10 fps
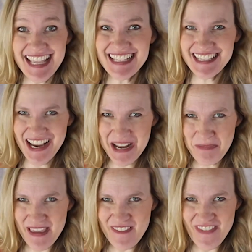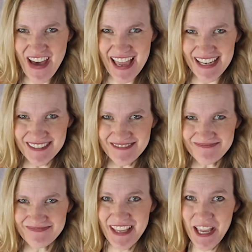is gonna be fun.
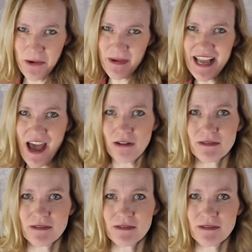Here we go.